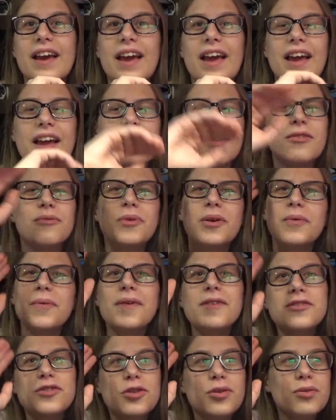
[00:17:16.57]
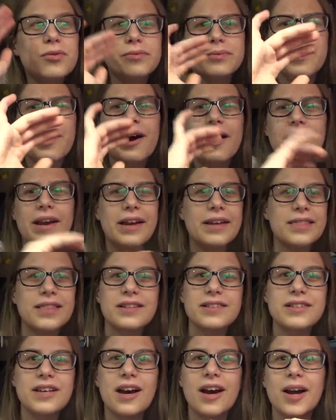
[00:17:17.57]
And we weren't told why at
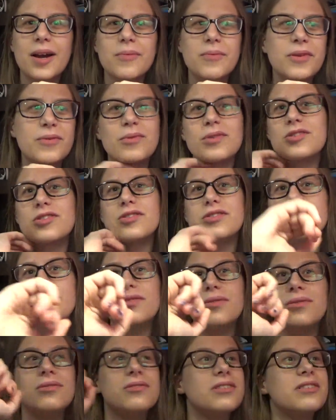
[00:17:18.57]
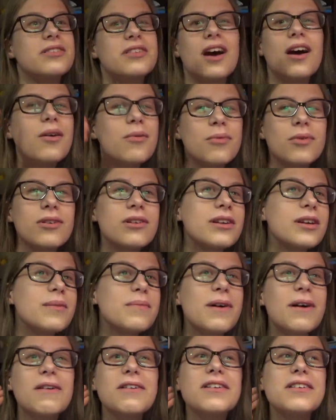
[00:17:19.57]
the time. We were just told to not worry
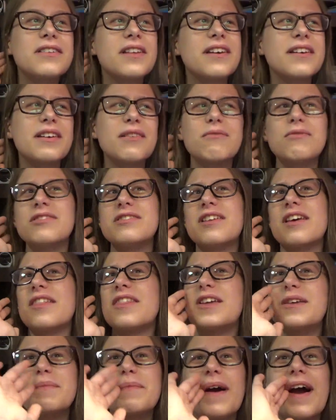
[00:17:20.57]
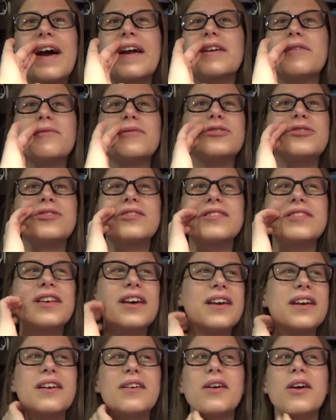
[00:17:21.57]
about it. Like, it was nothing bad. It was just
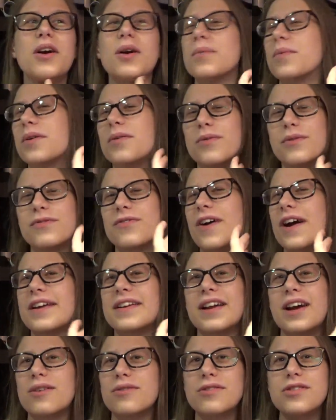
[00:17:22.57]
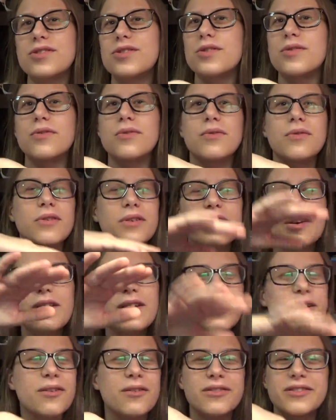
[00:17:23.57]
like, we would find out soon
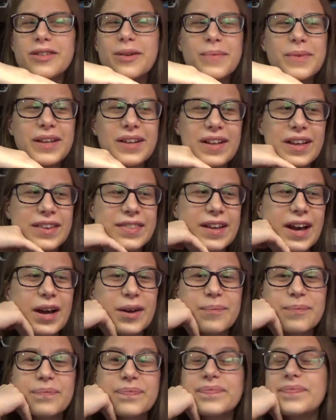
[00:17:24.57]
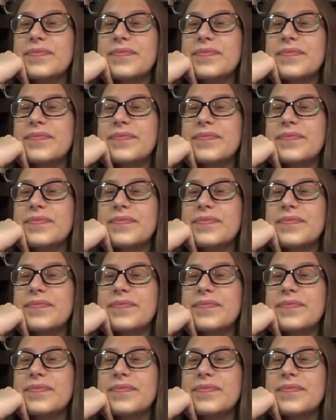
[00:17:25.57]
or something like that.